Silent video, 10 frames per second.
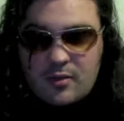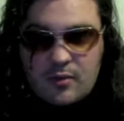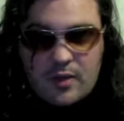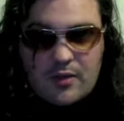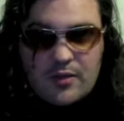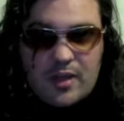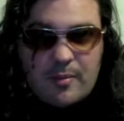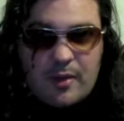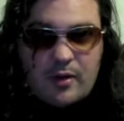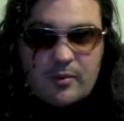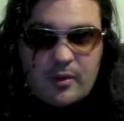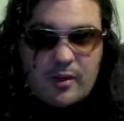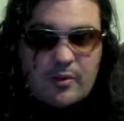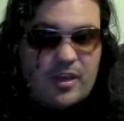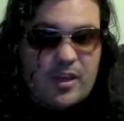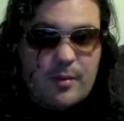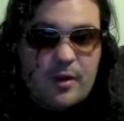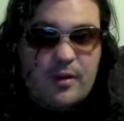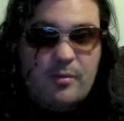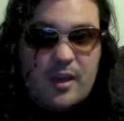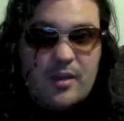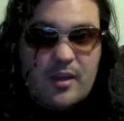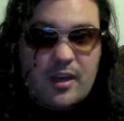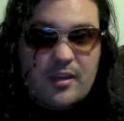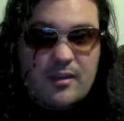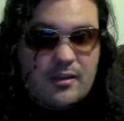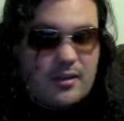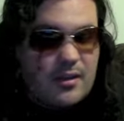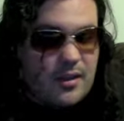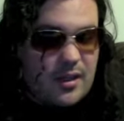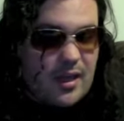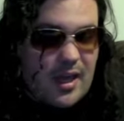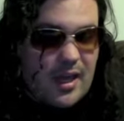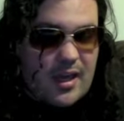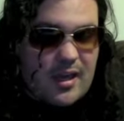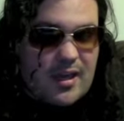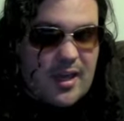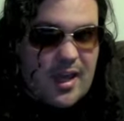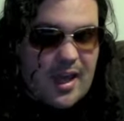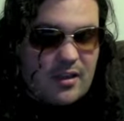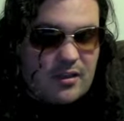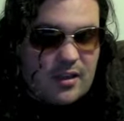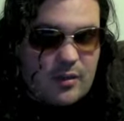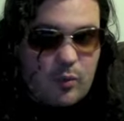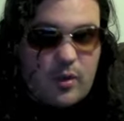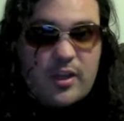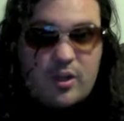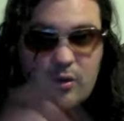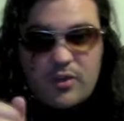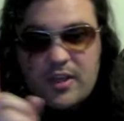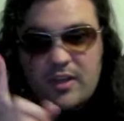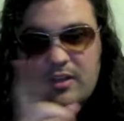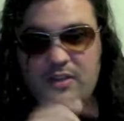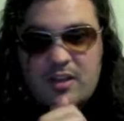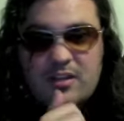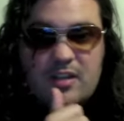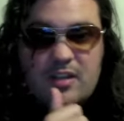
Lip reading: Everything about it, I would say, is amazing. And what you know what thing is that's